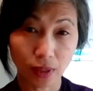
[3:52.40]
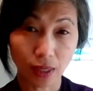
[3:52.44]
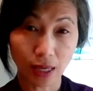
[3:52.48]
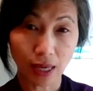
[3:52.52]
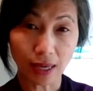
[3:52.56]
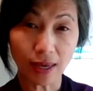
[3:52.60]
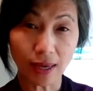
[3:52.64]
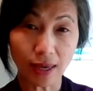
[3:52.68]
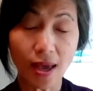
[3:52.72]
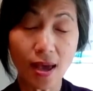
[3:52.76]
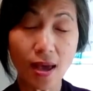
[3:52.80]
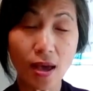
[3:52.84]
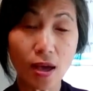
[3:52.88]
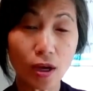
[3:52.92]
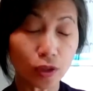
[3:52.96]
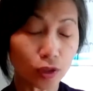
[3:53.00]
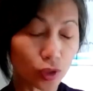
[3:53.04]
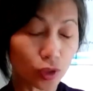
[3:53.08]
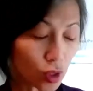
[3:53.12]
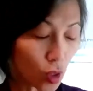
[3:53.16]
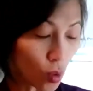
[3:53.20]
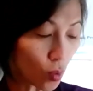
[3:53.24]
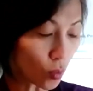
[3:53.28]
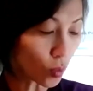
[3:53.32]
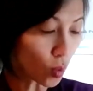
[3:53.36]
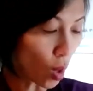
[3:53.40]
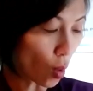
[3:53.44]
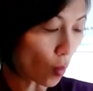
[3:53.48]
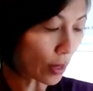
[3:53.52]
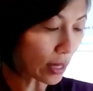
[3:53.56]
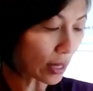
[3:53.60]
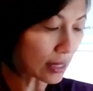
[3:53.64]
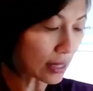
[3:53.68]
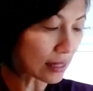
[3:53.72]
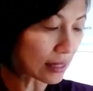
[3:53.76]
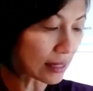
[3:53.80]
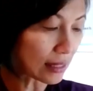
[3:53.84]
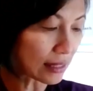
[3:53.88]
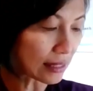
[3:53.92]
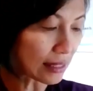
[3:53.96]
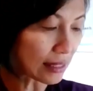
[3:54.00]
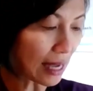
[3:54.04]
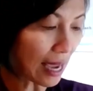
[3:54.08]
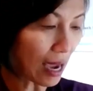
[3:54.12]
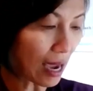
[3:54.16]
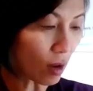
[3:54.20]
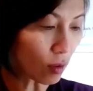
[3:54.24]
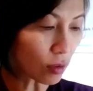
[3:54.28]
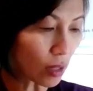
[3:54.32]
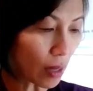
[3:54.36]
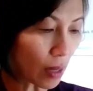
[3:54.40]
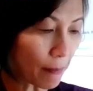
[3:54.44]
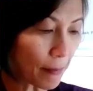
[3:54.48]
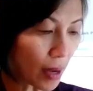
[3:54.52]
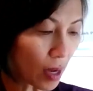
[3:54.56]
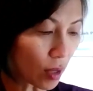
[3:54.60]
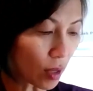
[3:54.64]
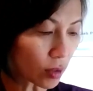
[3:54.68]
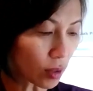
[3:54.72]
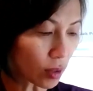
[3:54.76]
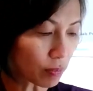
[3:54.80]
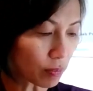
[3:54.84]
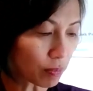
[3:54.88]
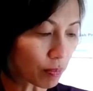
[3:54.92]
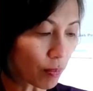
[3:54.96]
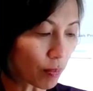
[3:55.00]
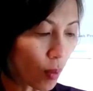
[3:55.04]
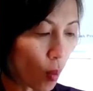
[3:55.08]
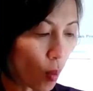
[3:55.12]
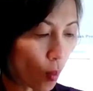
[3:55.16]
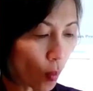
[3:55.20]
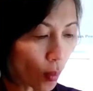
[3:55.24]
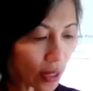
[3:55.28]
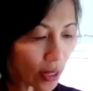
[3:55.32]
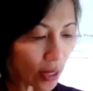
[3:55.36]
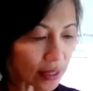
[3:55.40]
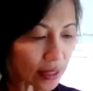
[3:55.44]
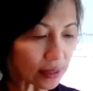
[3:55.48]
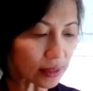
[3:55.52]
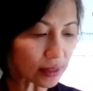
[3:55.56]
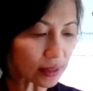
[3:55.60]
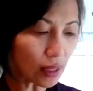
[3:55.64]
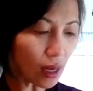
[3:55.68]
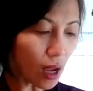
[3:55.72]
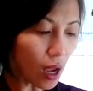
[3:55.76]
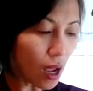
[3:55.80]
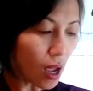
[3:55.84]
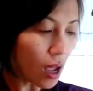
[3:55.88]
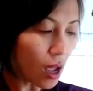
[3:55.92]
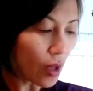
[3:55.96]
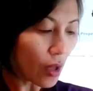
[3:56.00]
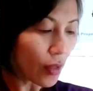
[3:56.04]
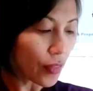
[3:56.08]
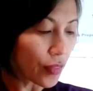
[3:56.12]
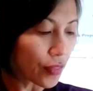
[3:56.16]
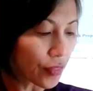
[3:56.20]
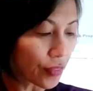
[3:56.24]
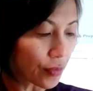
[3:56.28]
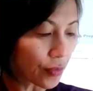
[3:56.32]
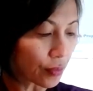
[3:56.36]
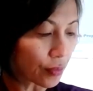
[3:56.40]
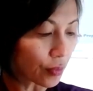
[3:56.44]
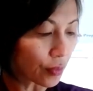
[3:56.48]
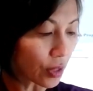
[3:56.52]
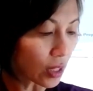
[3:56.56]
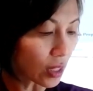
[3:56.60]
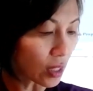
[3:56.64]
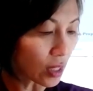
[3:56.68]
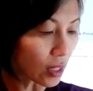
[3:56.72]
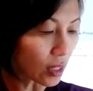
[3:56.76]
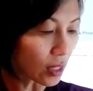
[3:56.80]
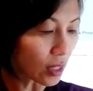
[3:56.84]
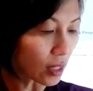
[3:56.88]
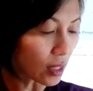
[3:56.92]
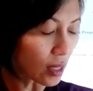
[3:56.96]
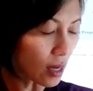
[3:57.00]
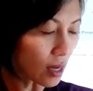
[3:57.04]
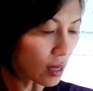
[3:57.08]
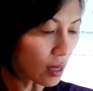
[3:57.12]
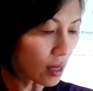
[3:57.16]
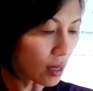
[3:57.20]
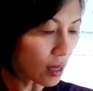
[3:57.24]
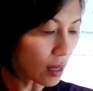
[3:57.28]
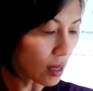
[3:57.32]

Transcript: Okay, so going down about a 0.38%,